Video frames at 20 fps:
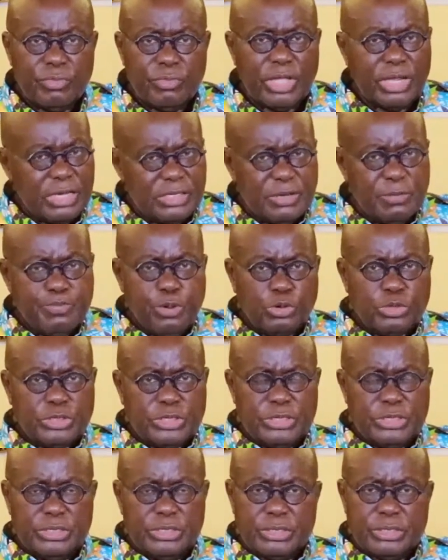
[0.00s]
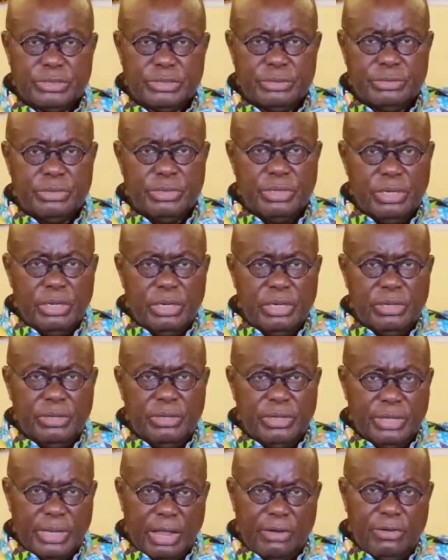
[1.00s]
It is important
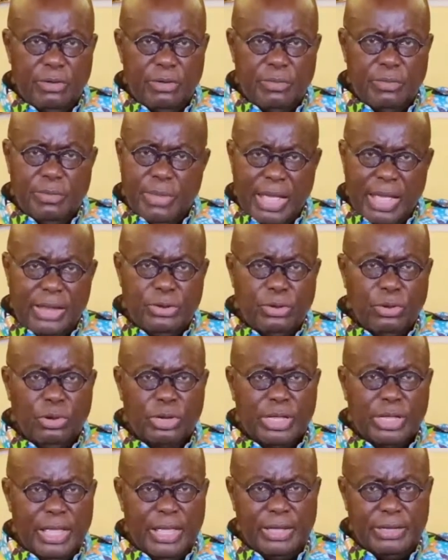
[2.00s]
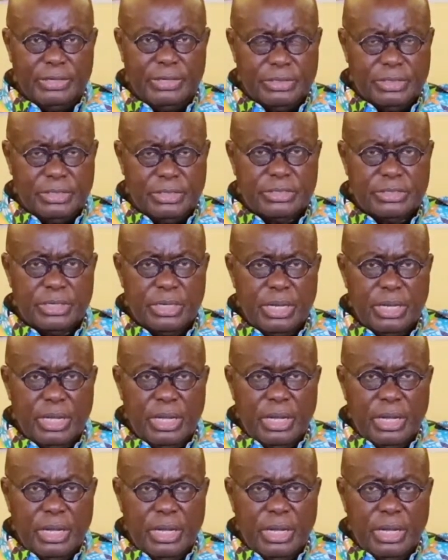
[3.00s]
that I remind all Ghanaians